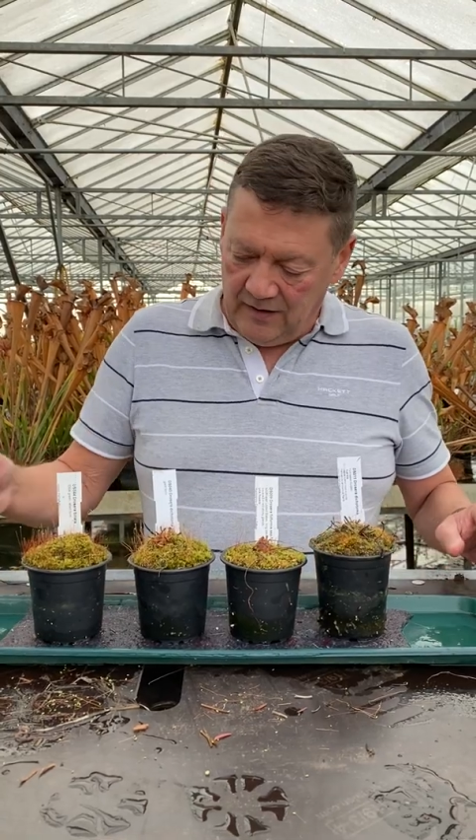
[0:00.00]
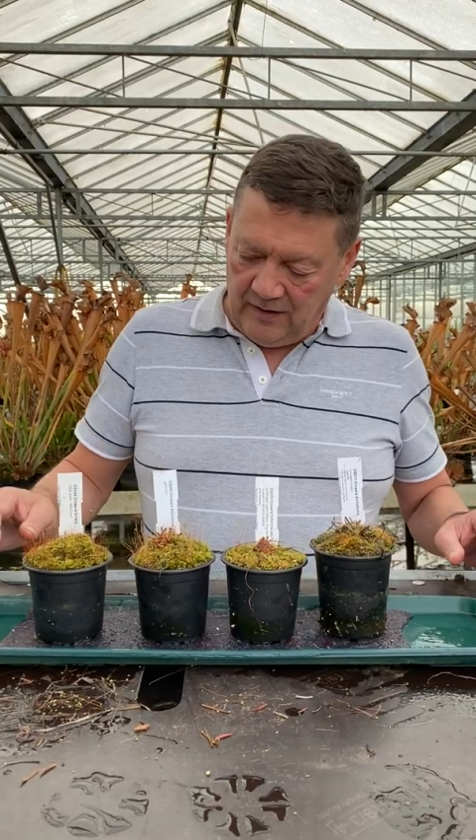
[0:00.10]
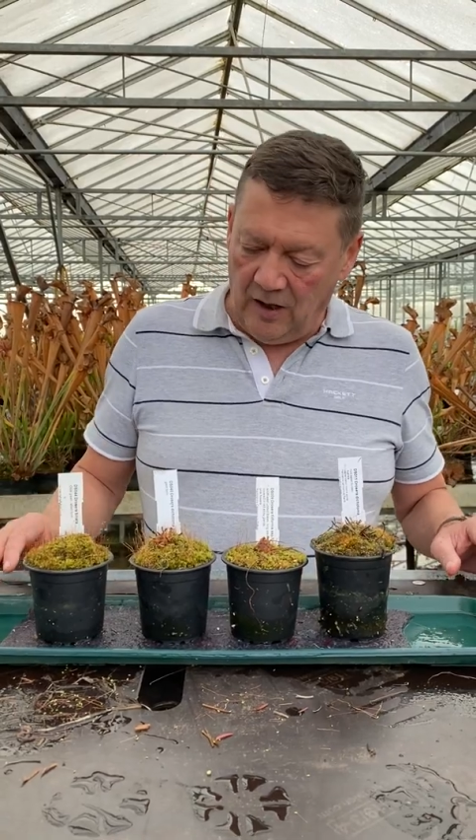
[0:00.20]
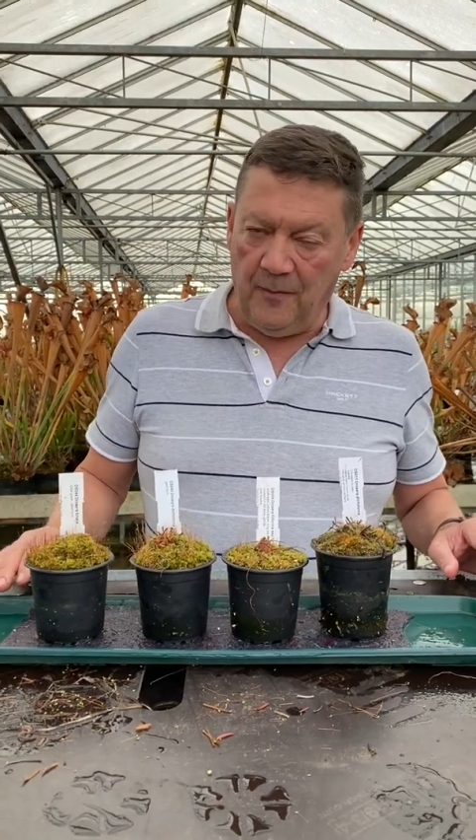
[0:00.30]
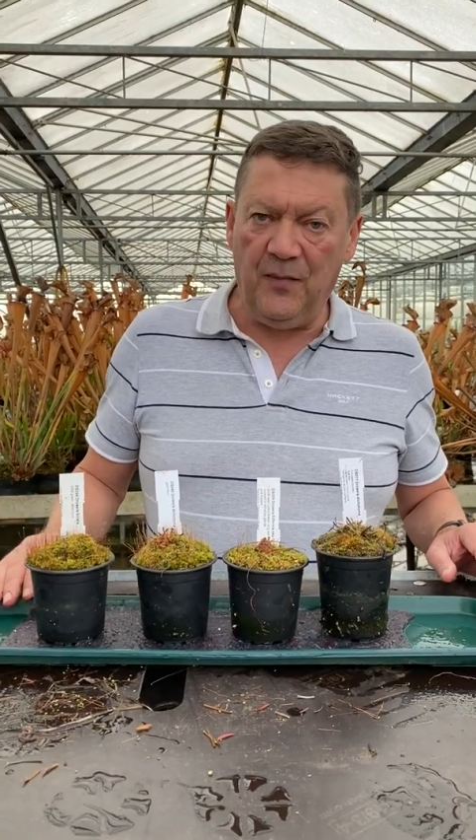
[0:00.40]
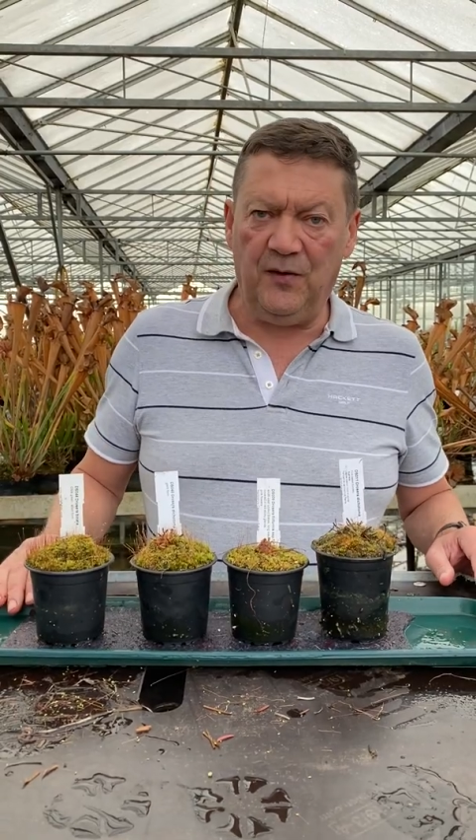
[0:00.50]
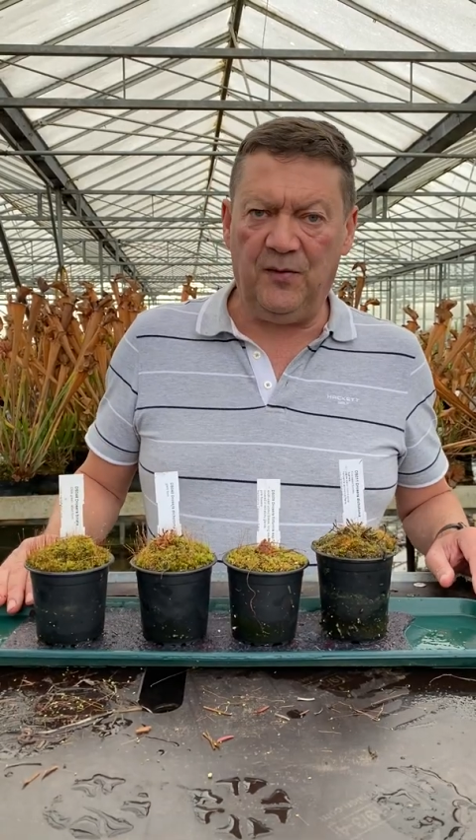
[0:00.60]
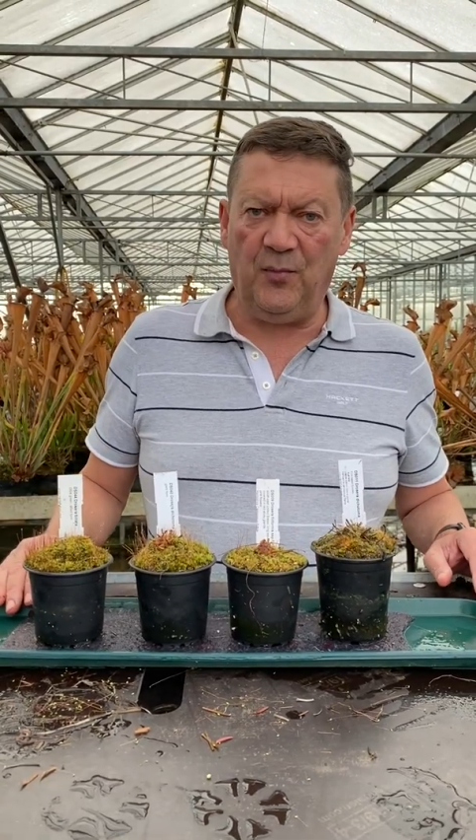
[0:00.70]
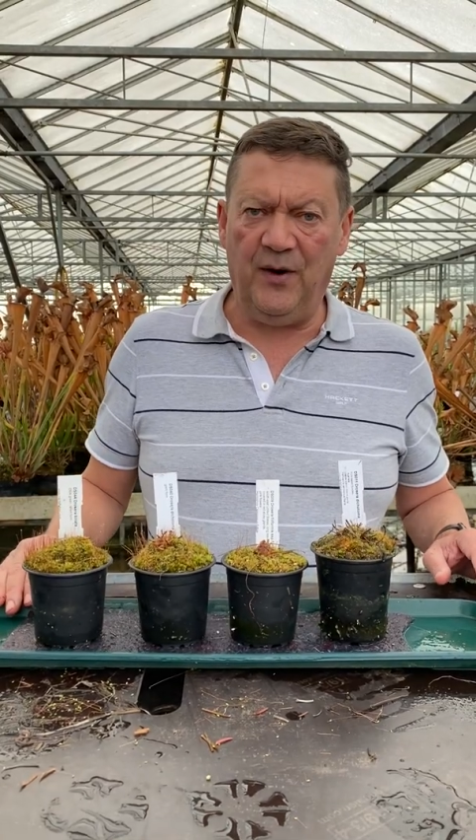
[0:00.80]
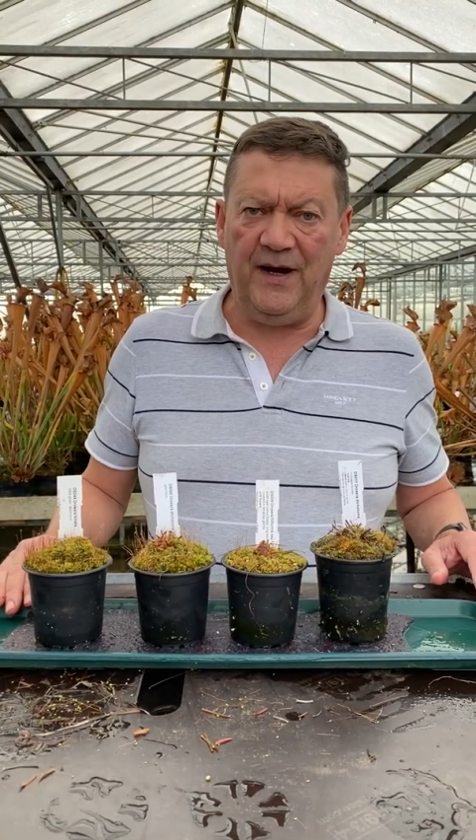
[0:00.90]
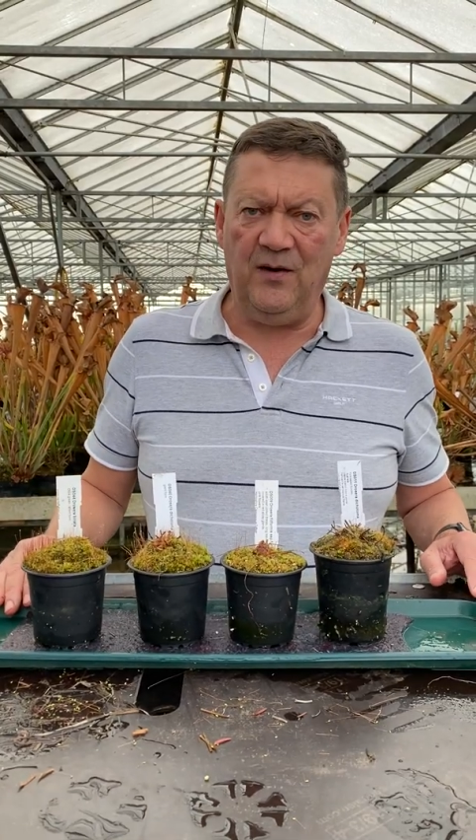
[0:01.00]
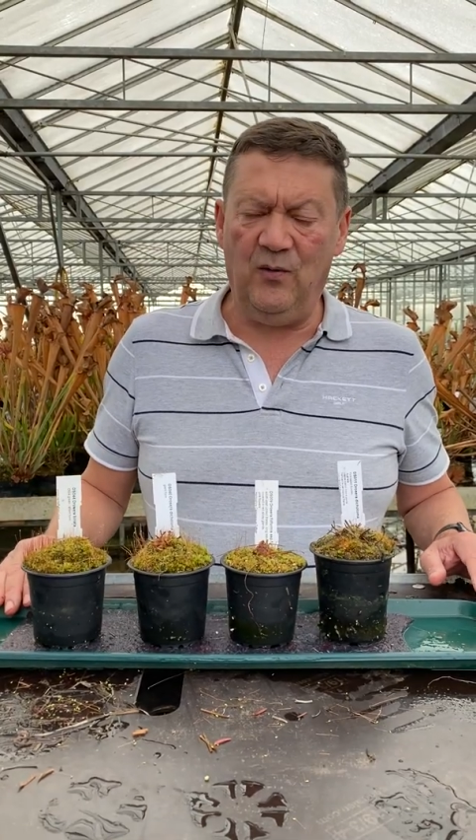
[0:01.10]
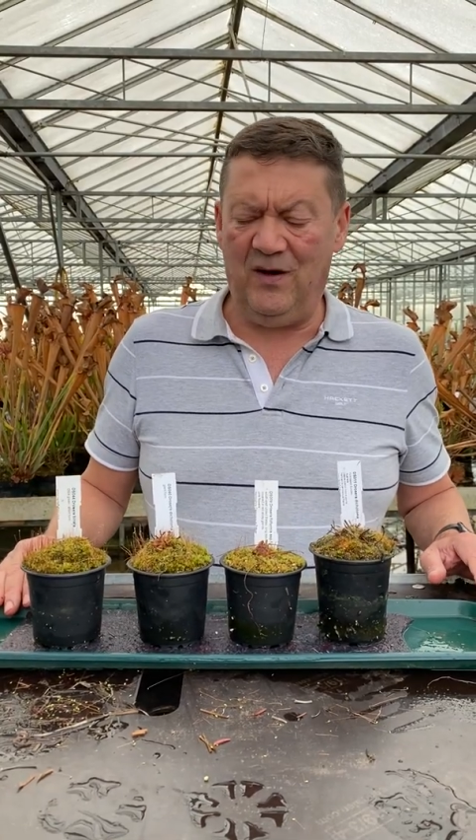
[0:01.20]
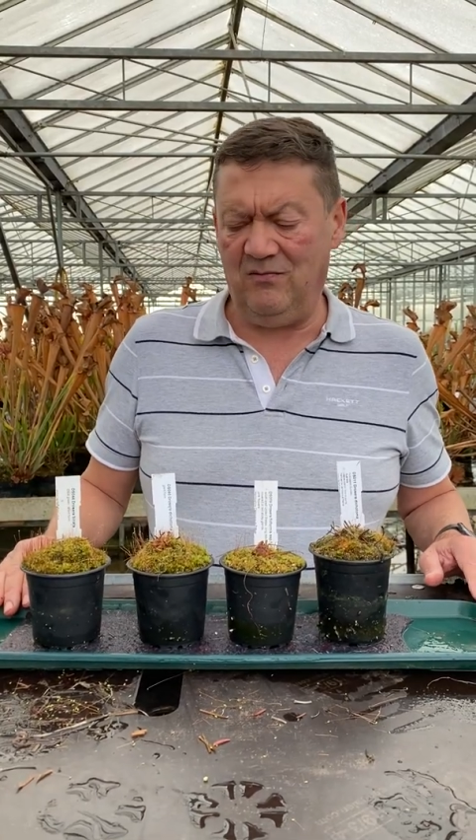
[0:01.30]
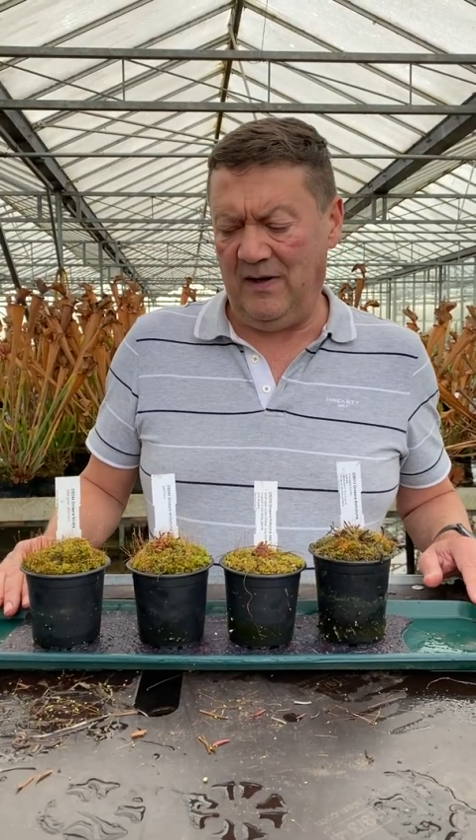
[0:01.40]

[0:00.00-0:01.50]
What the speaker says: Come the spring, well,